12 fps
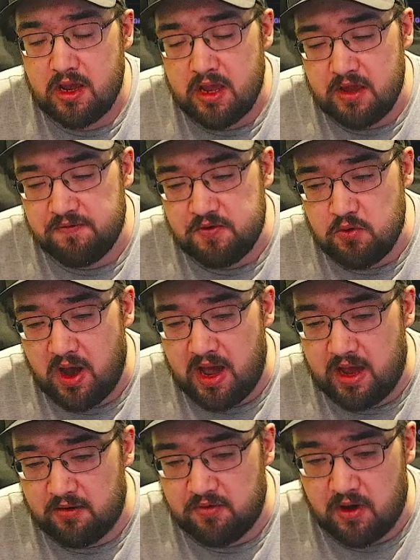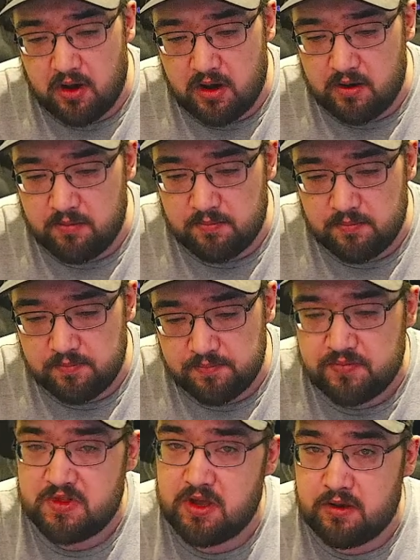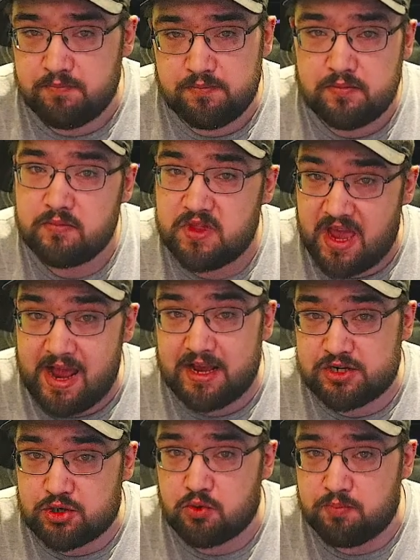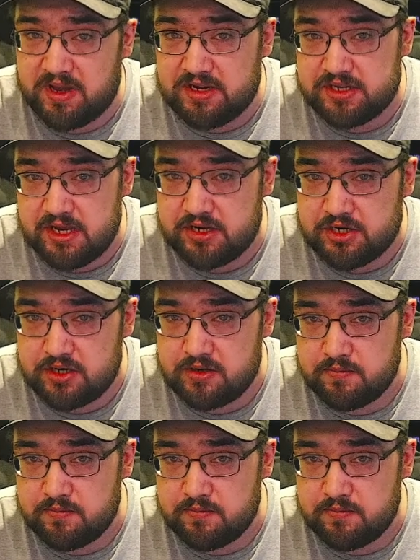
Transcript: if you have the Astro base station.